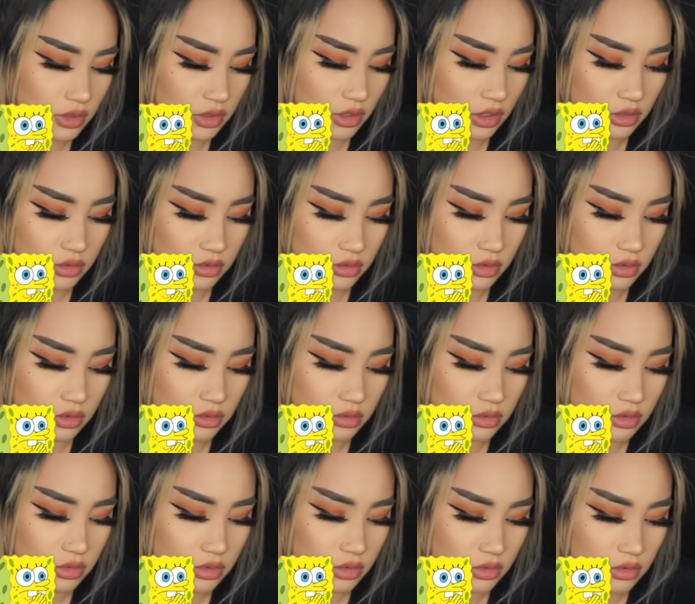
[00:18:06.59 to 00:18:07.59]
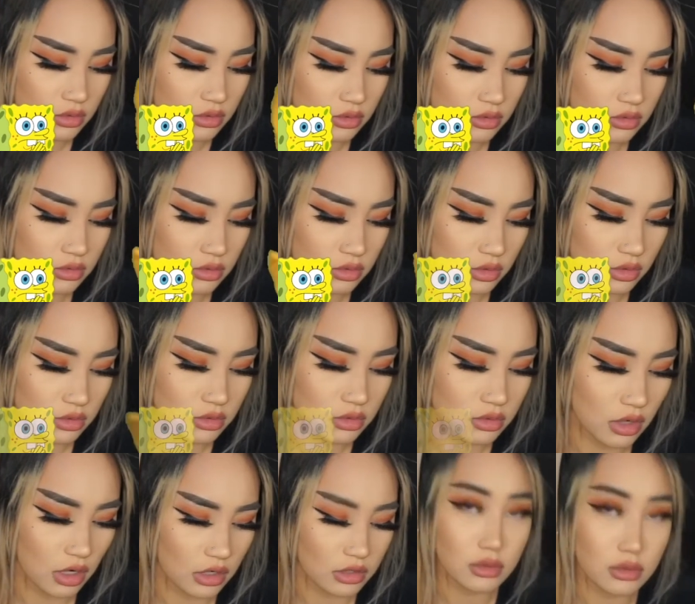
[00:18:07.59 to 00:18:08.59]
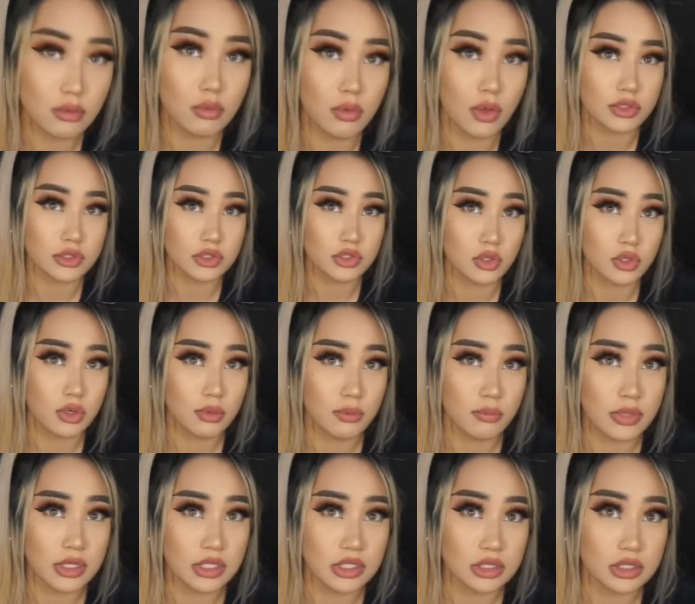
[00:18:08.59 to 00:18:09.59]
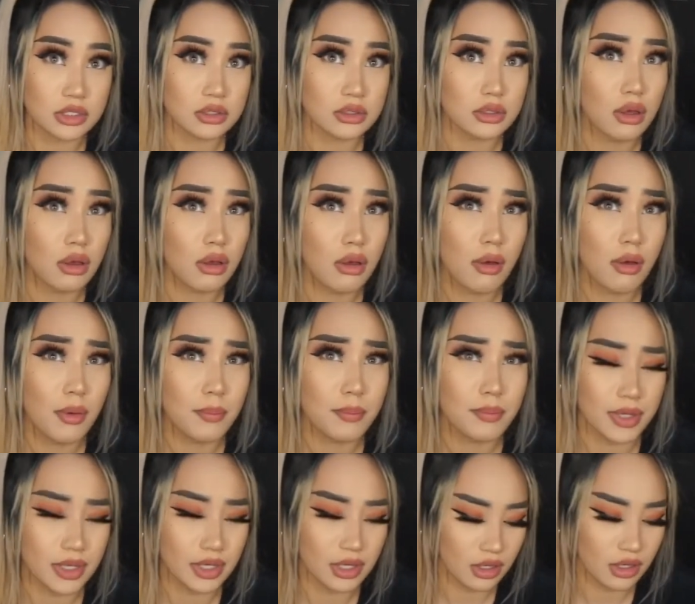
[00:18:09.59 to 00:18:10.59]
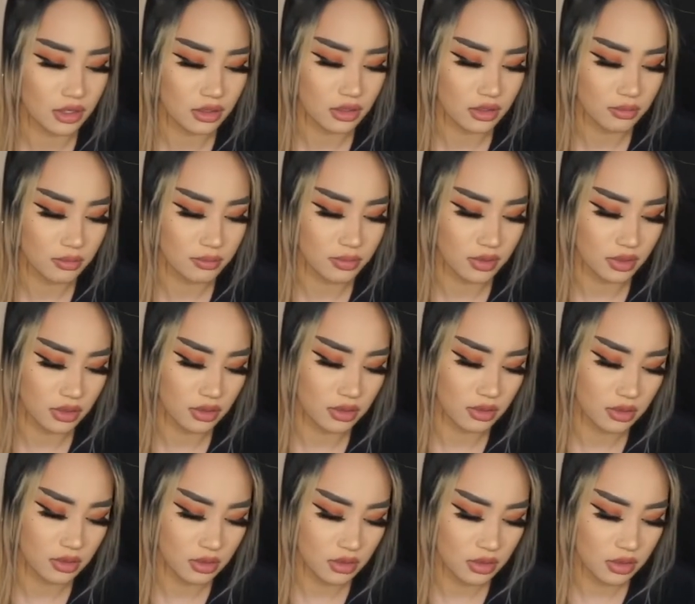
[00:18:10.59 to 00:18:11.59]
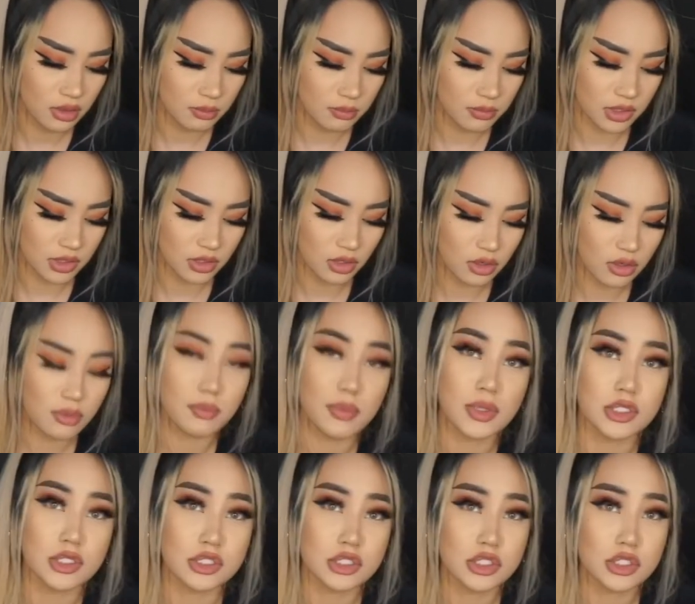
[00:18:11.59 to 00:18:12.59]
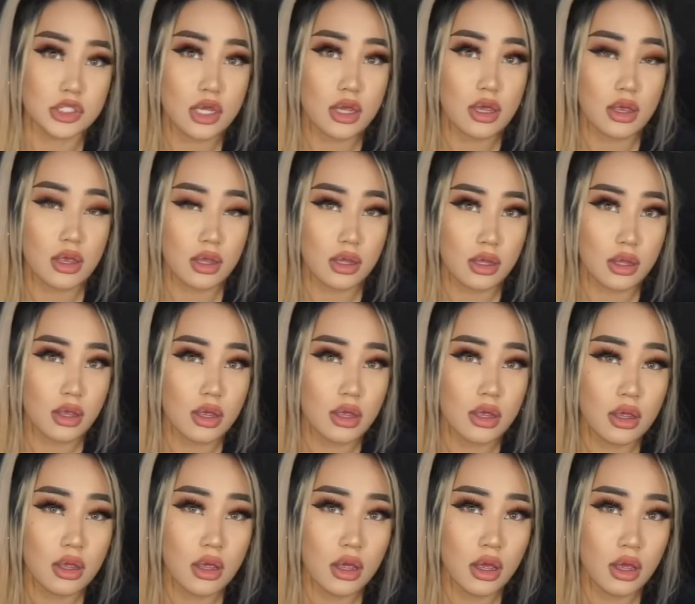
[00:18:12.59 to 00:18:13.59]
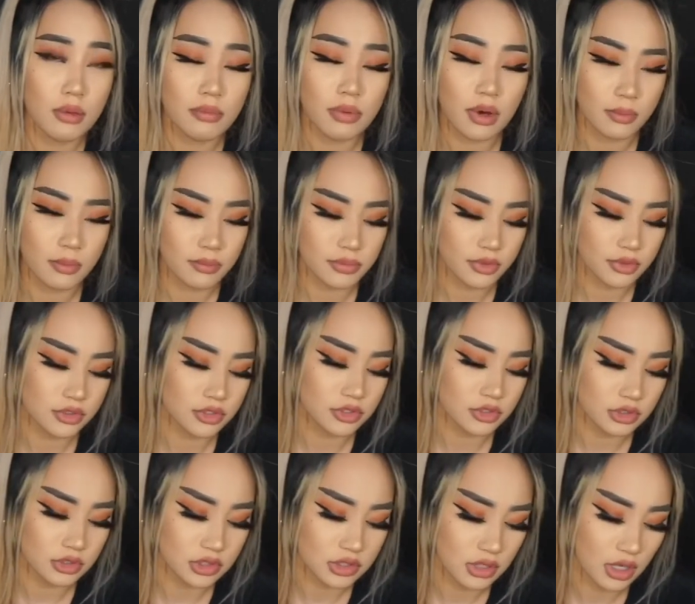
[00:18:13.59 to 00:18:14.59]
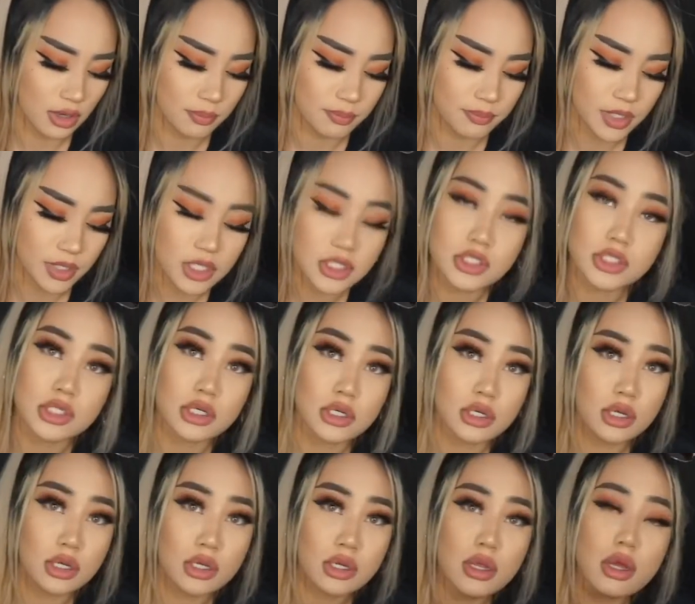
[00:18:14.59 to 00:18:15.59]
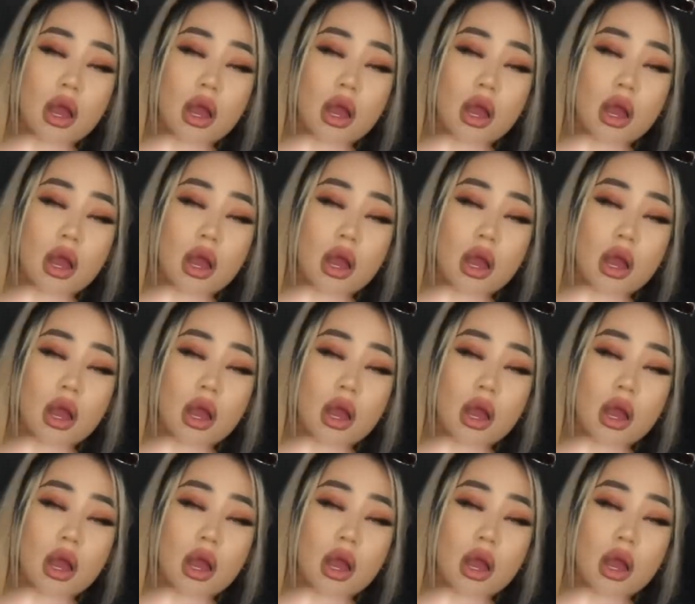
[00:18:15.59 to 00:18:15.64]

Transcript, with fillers: I don't know. Like I know lechon means pig but manok means chicken but I'm pretty sure it's not pig chicken.